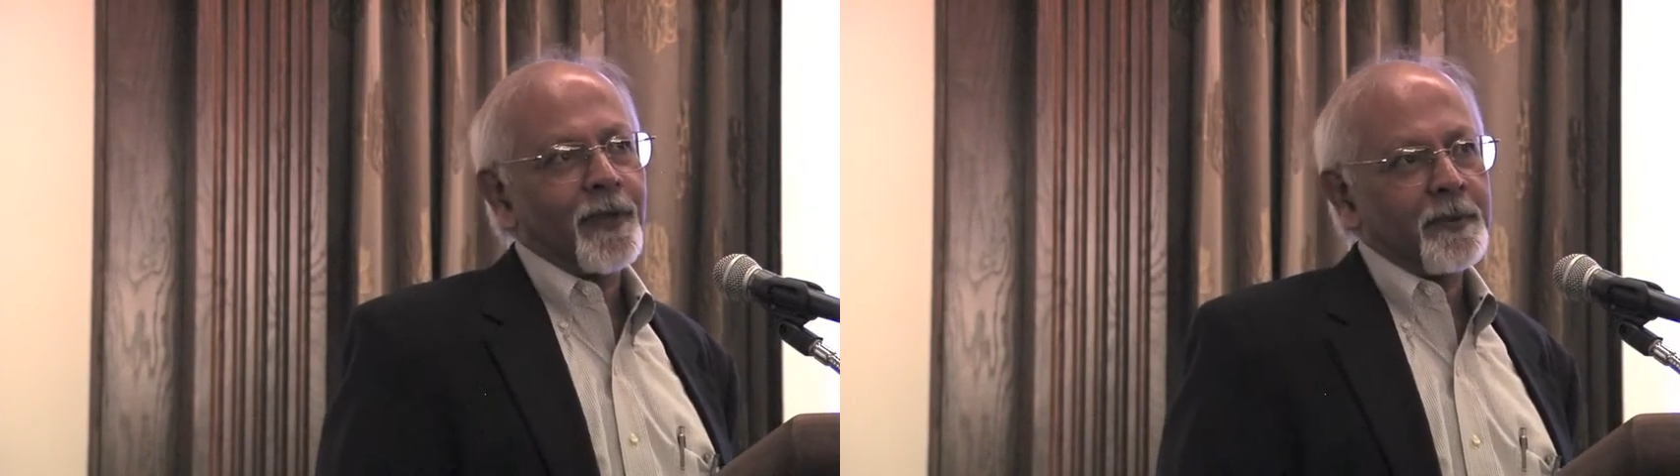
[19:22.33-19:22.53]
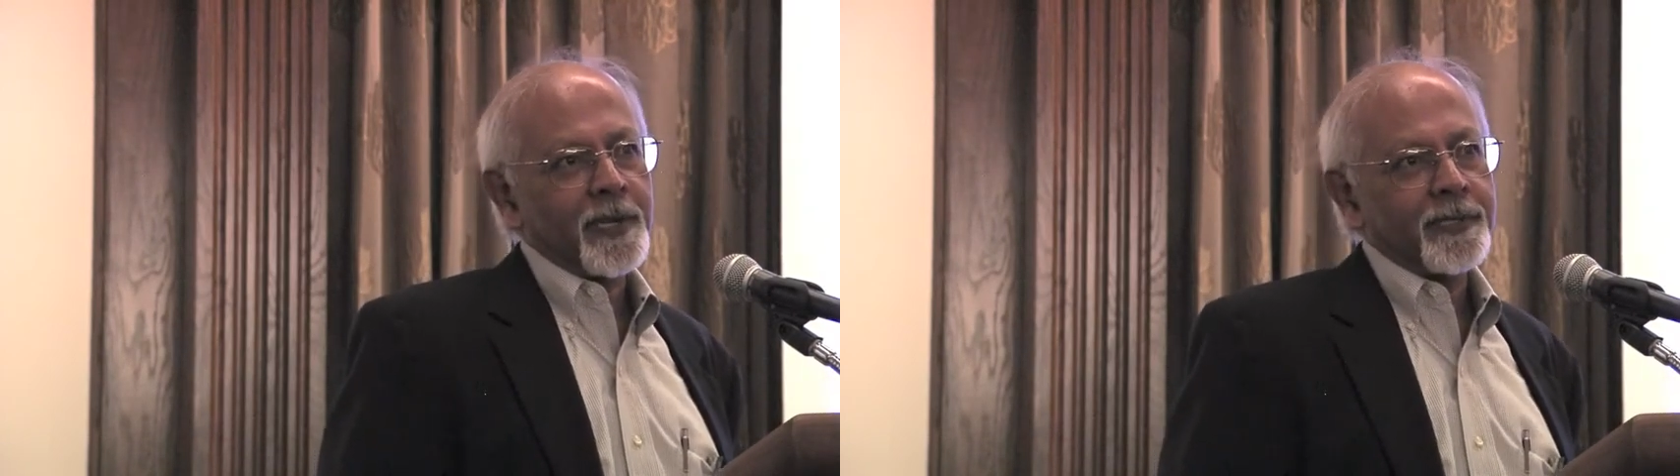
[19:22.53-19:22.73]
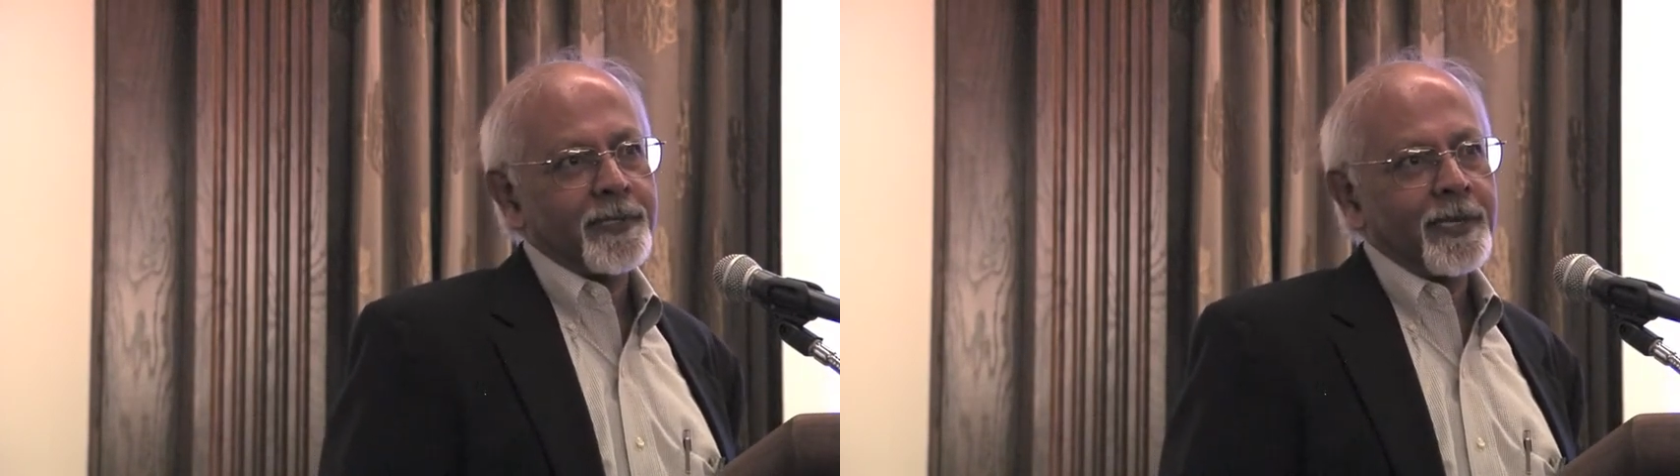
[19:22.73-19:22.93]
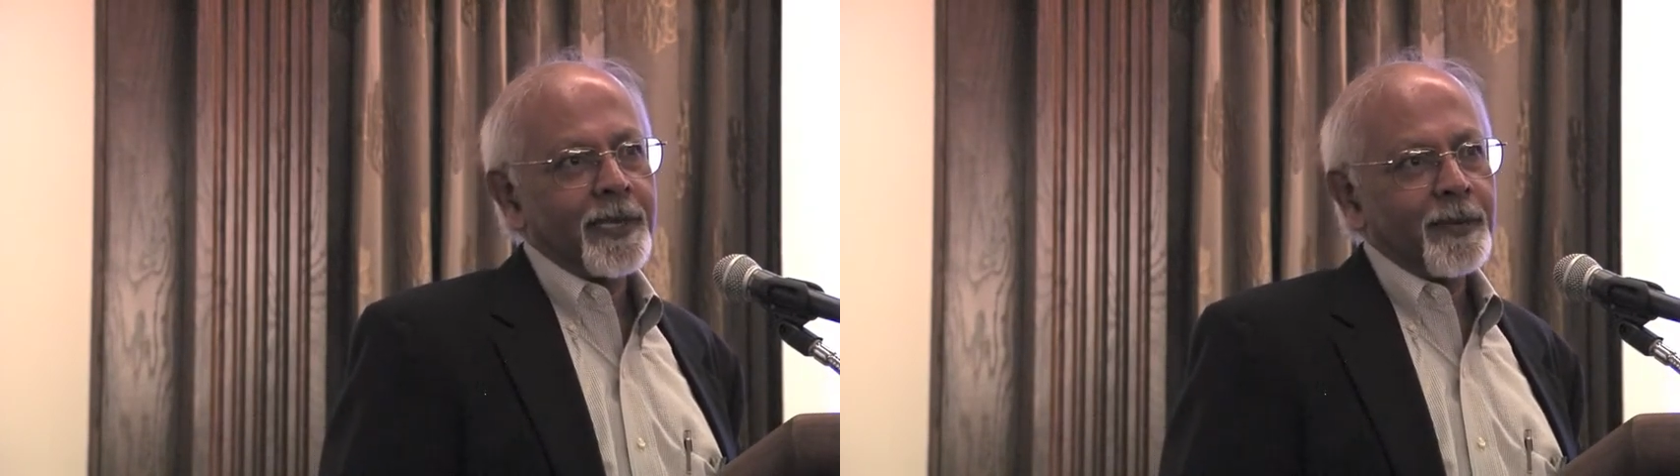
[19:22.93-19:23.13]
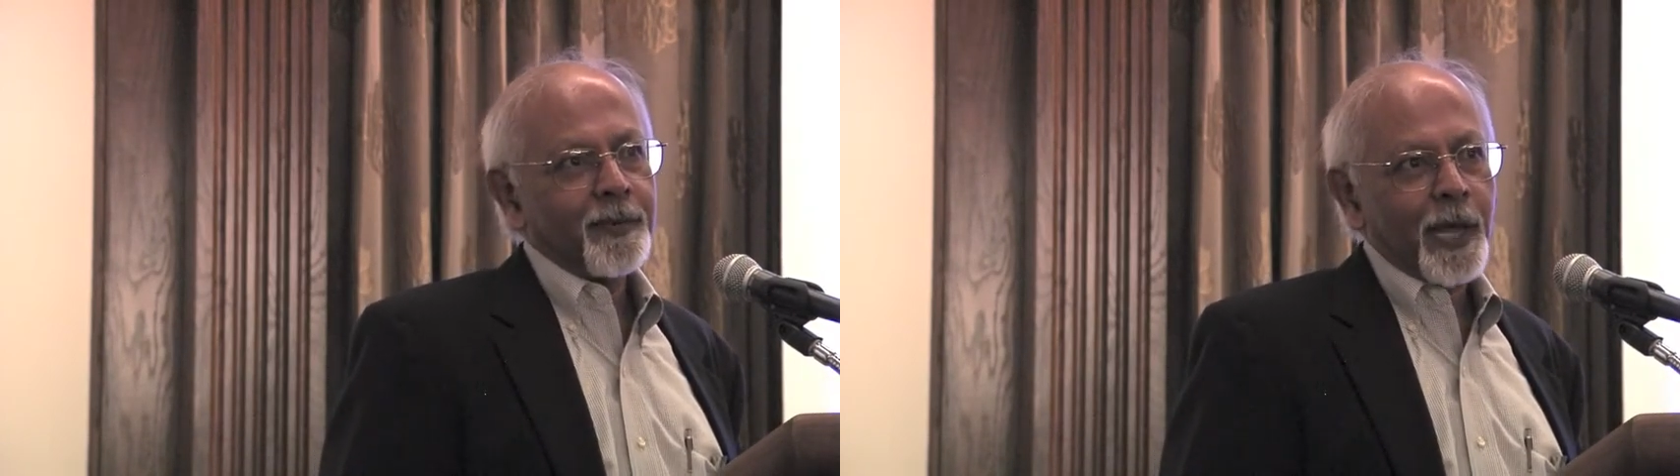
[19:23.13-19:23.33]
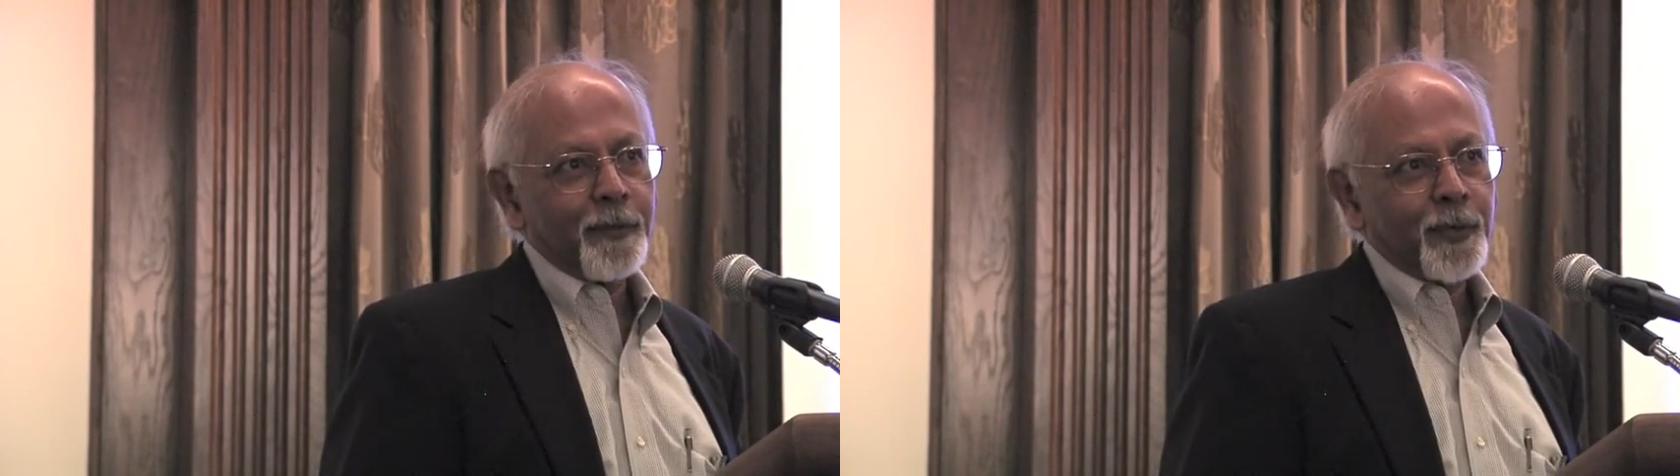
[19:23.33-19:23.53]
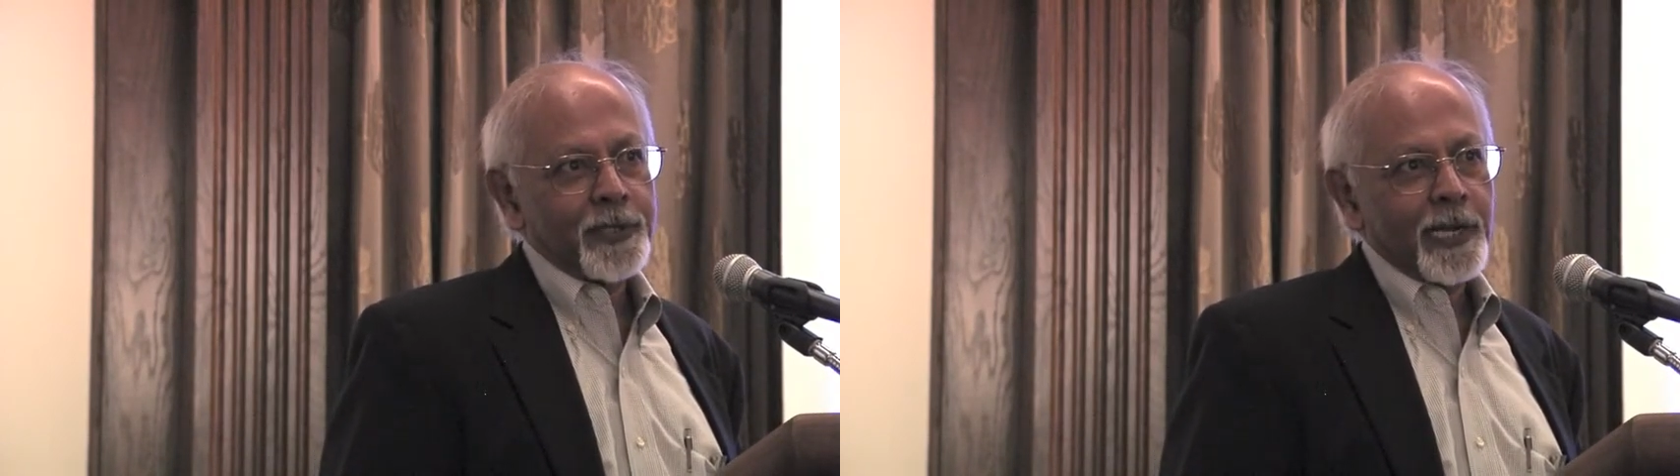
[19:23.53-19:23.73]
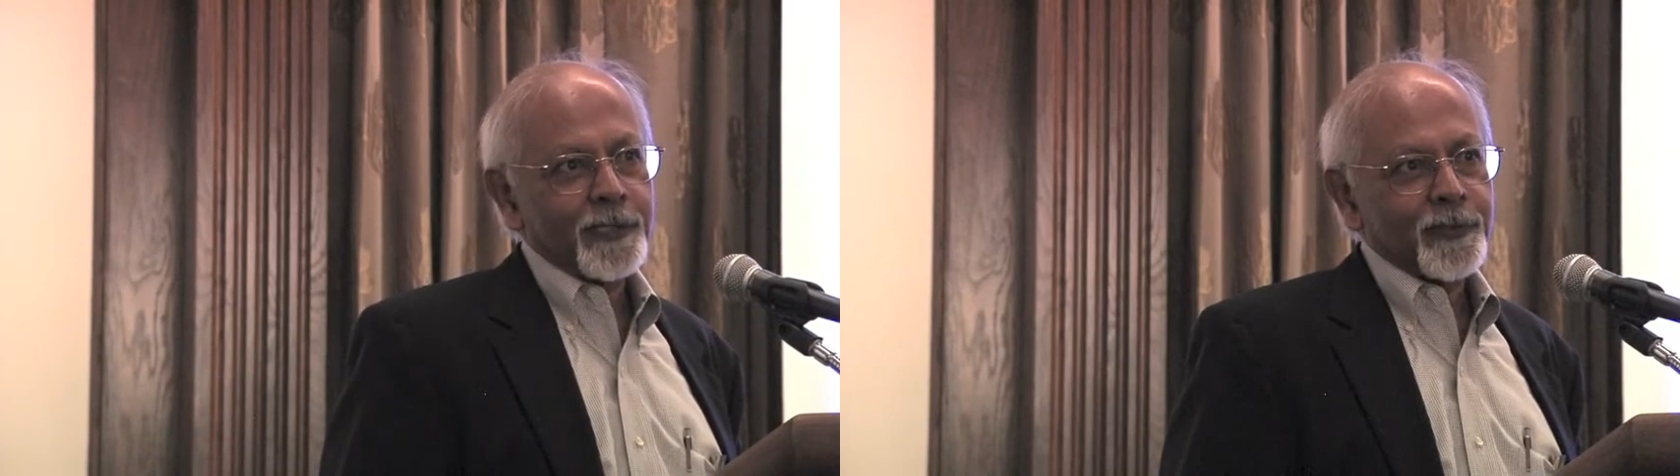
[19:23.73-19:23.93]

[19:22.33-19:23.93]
famous primordial